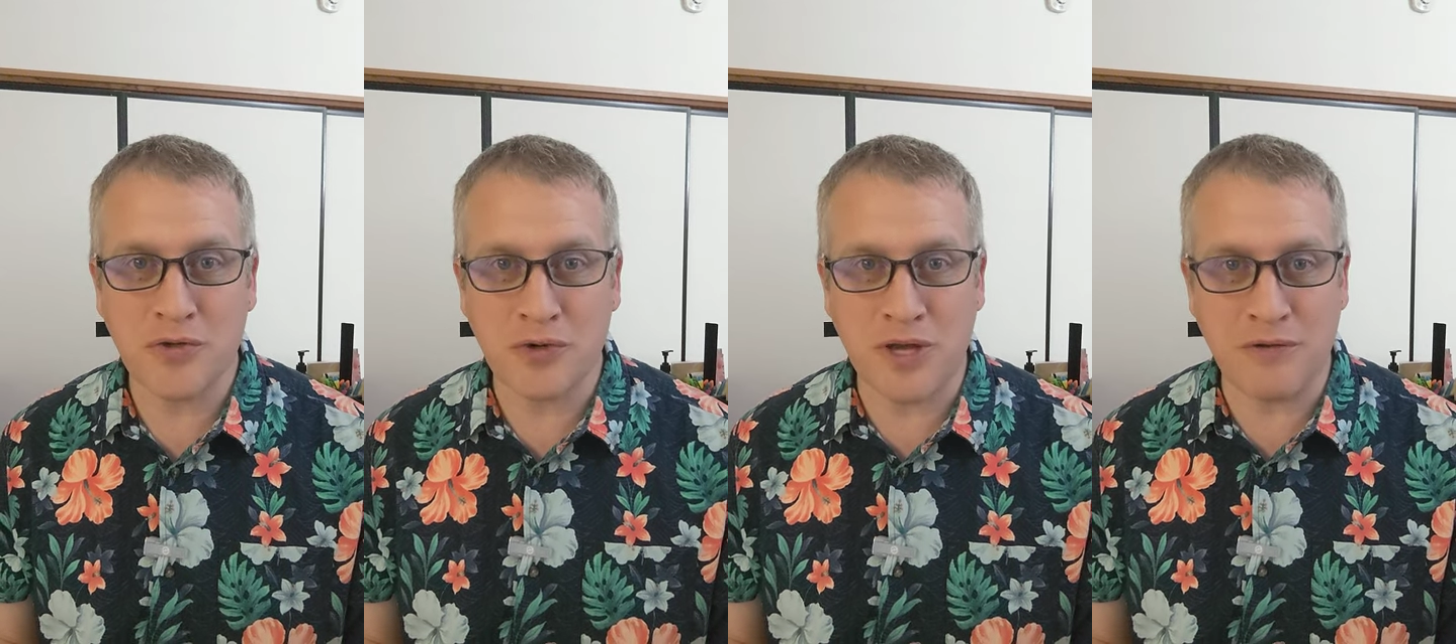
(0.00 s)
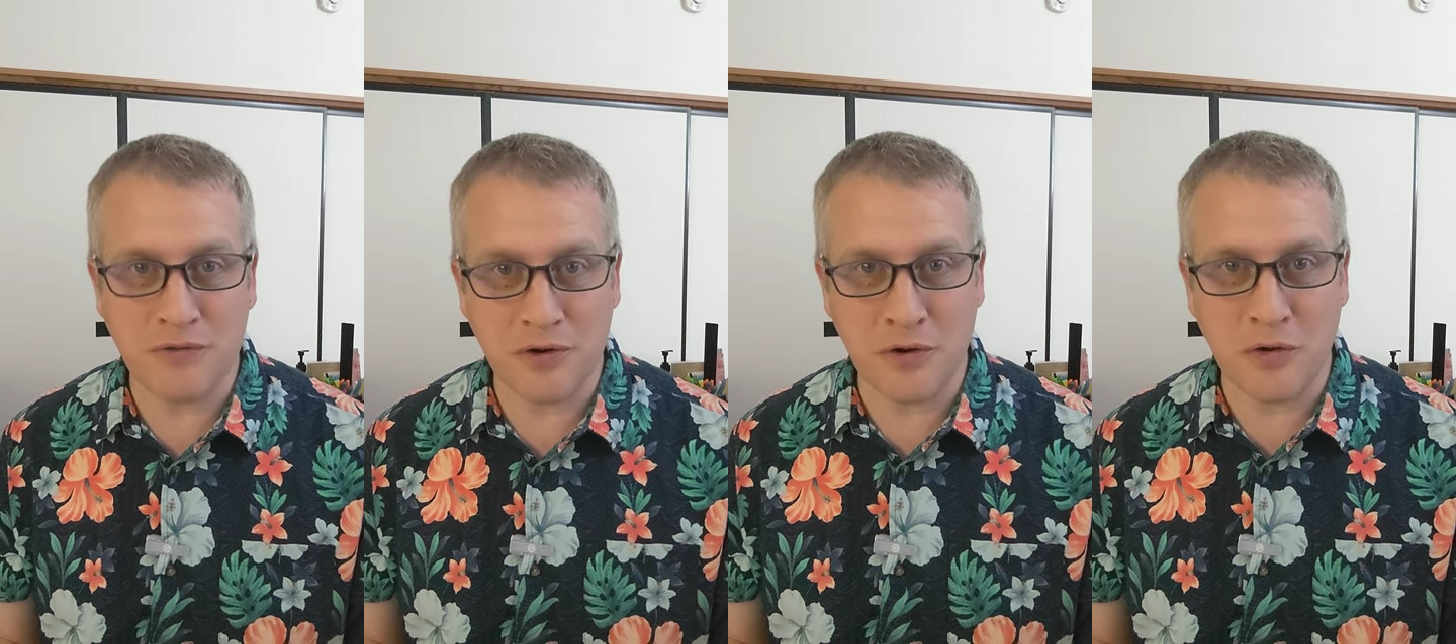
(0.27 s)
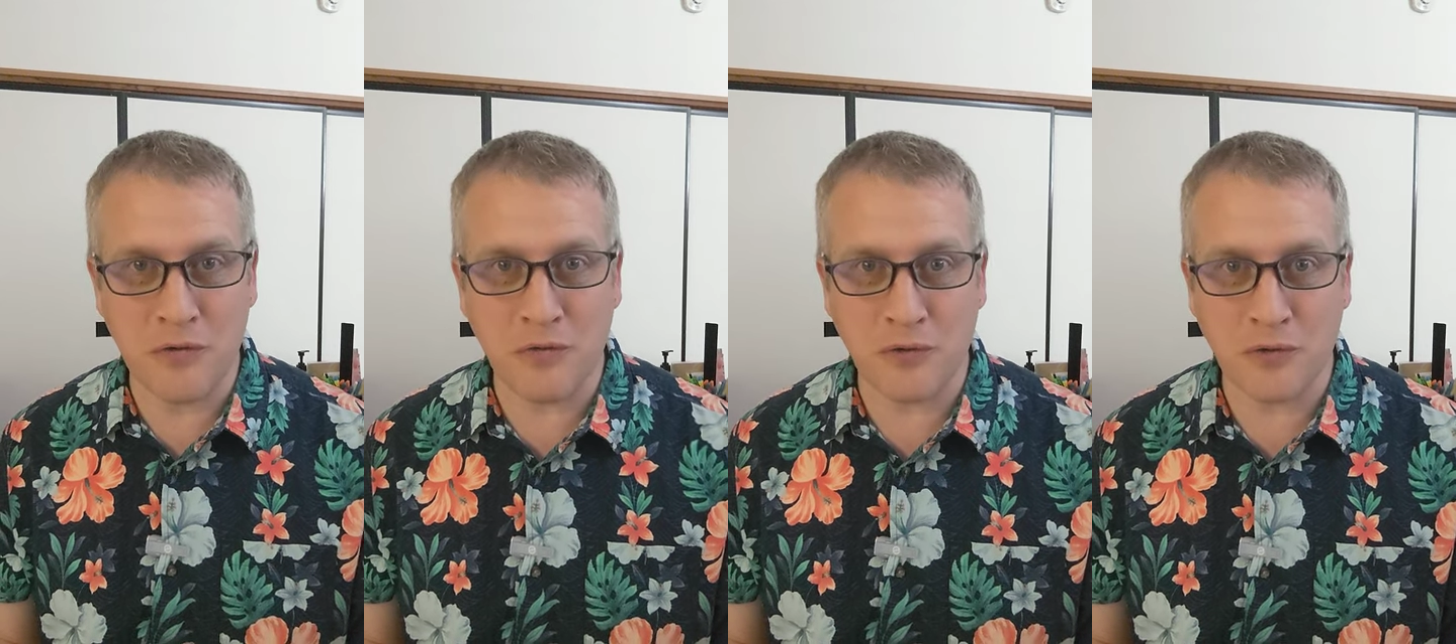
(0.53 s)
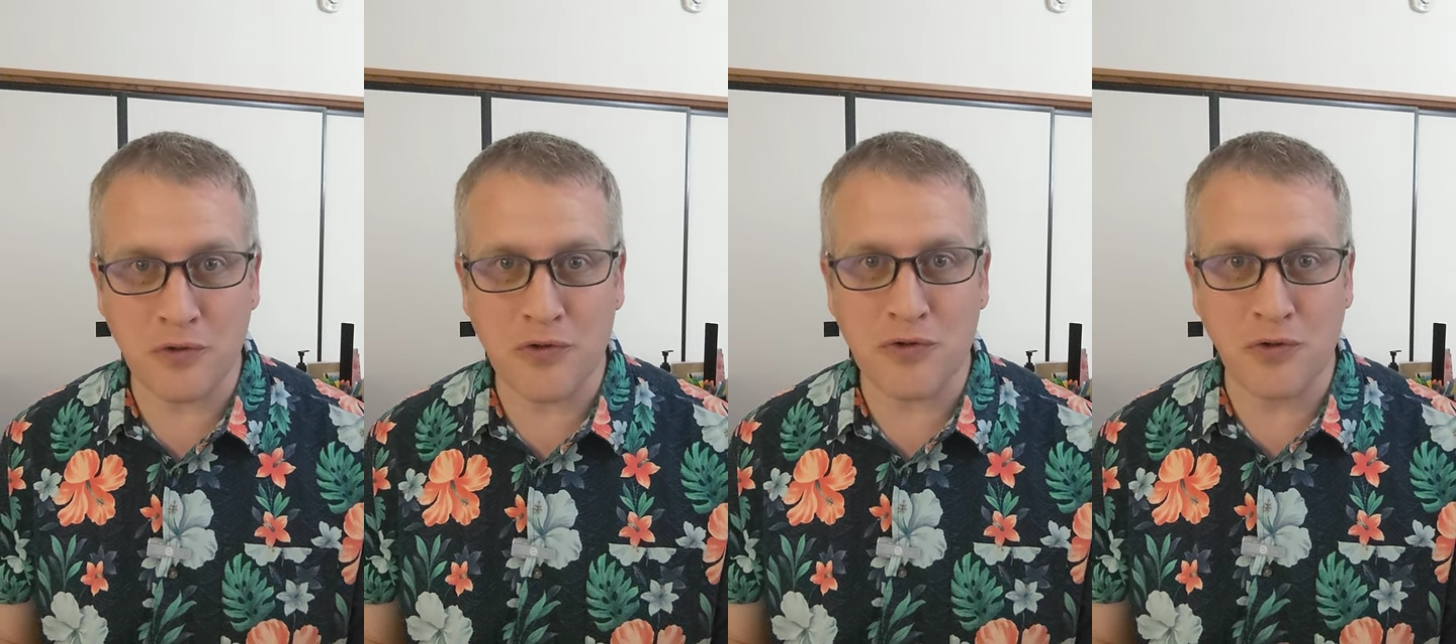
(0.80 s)
to give it
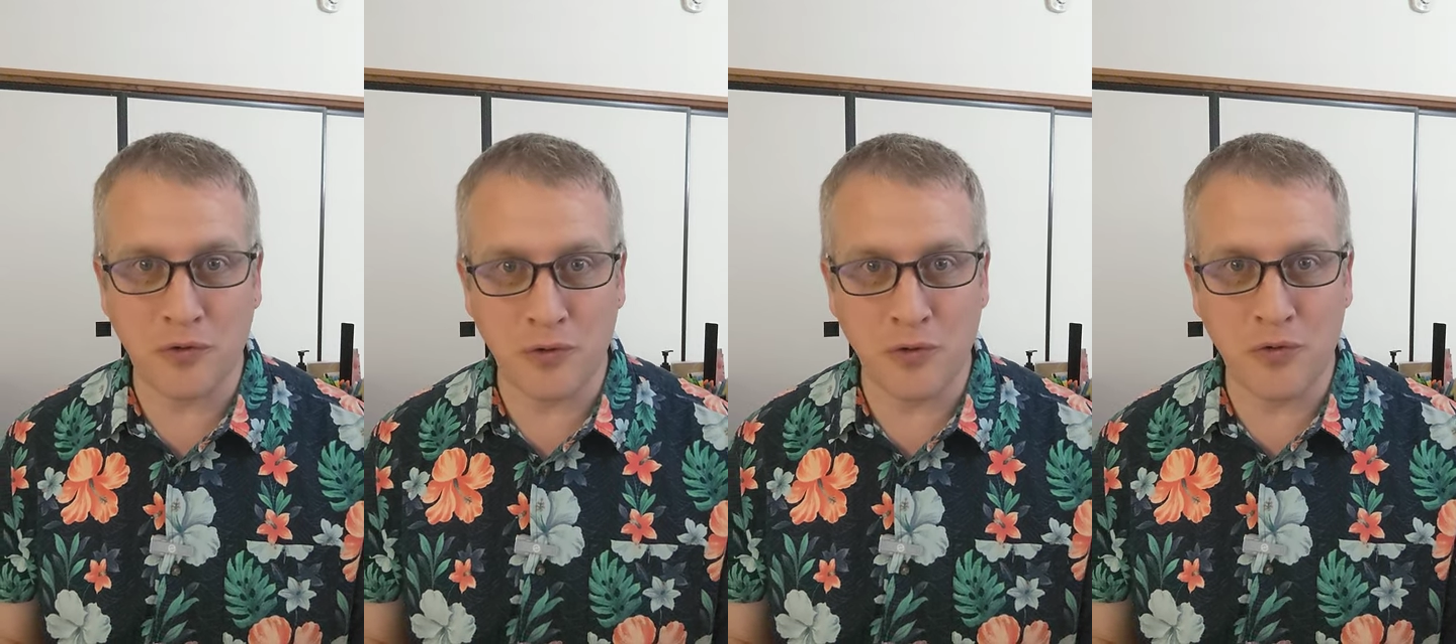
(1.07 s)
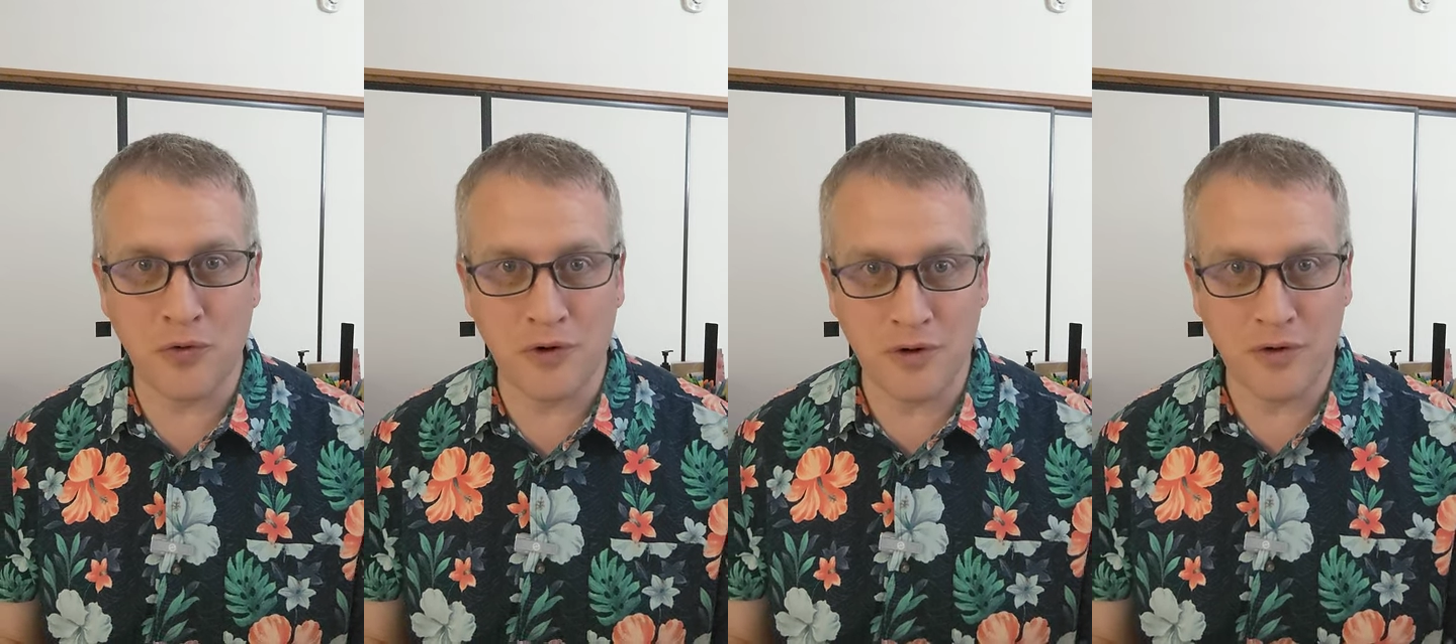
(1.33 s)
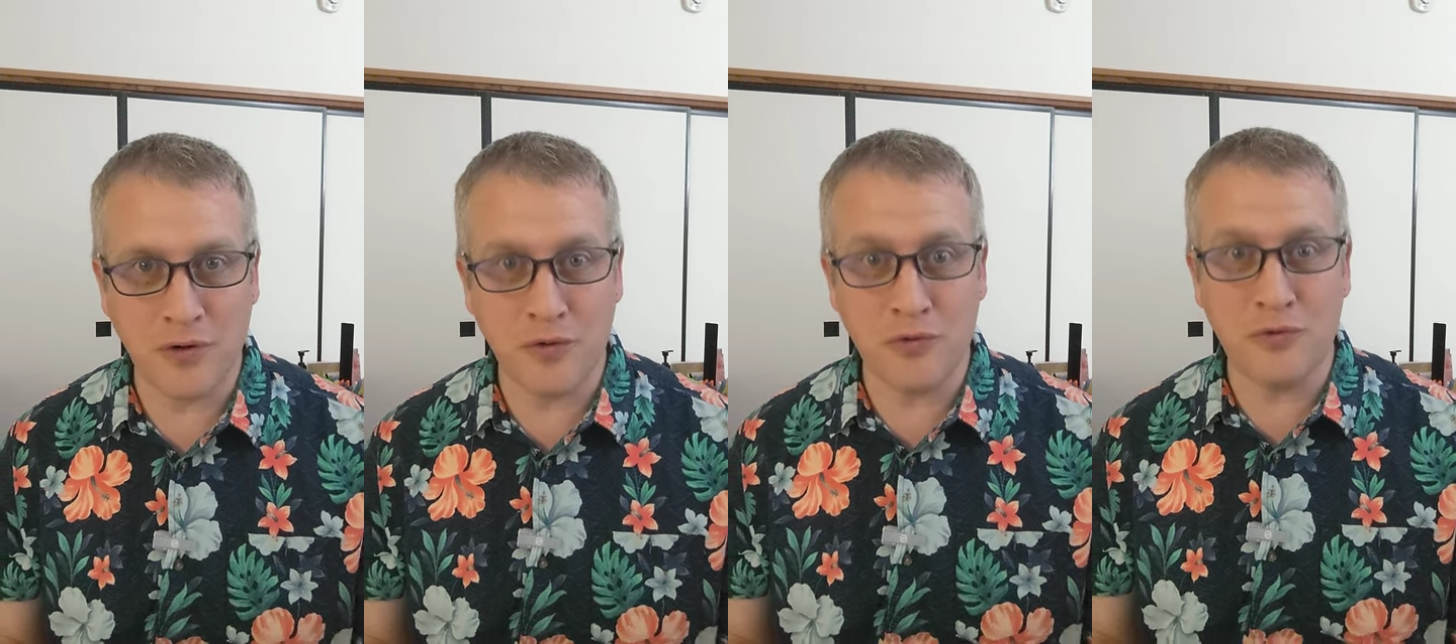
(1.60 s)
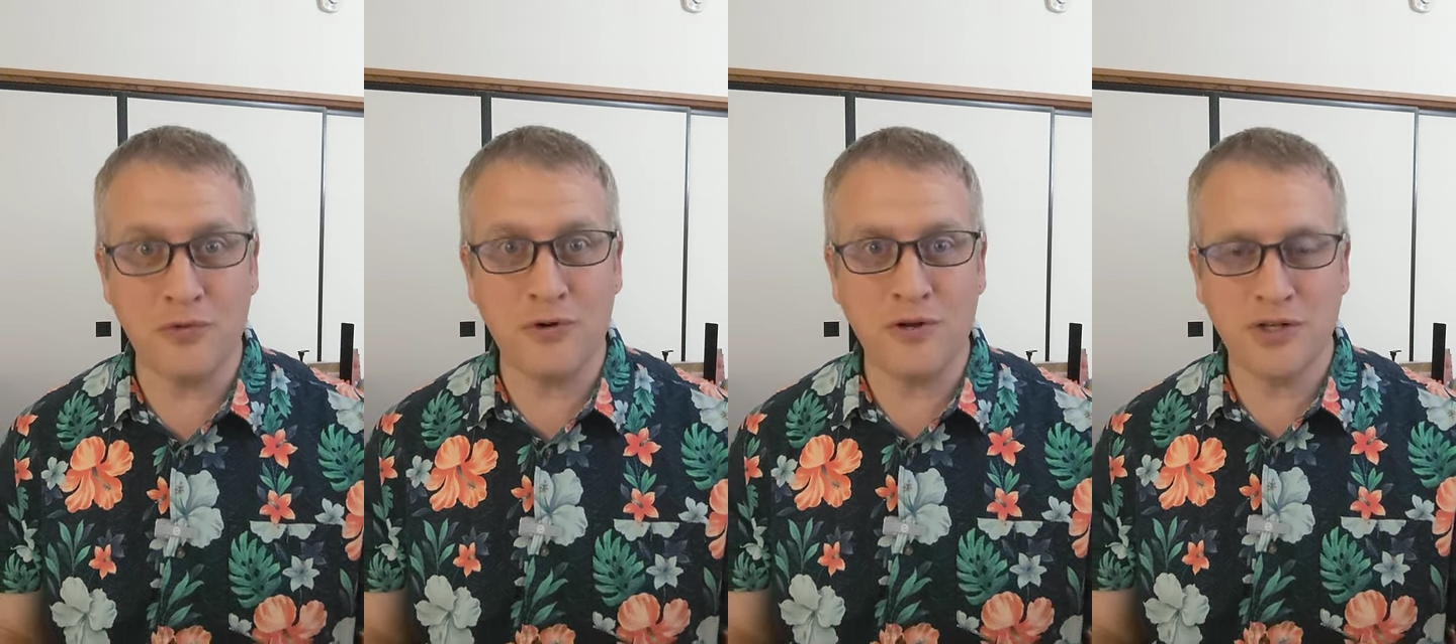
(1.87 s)
over to
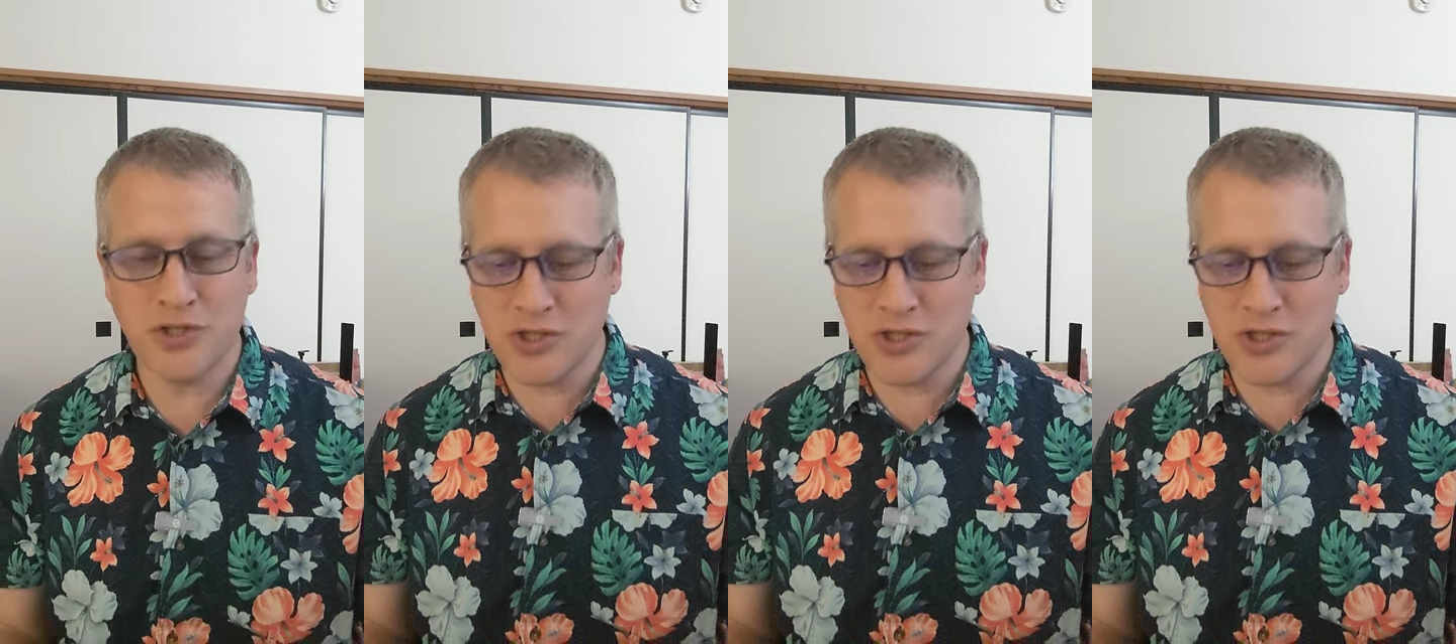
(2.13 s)
who?